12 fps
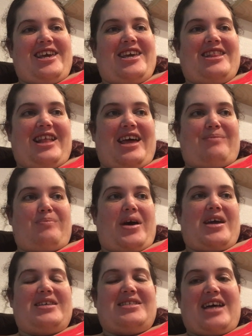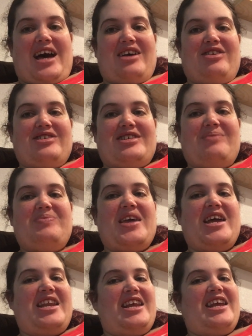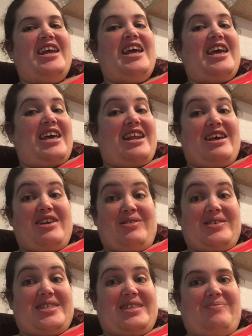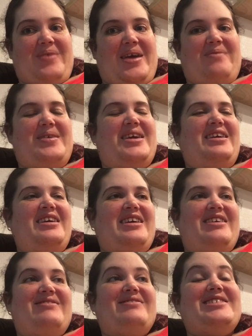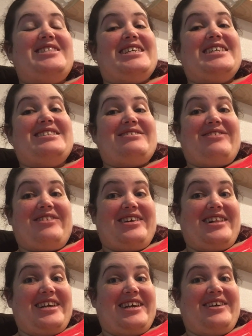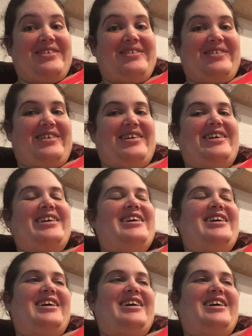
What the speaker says: in like my side or something, and I know it's the baby, which is really cool.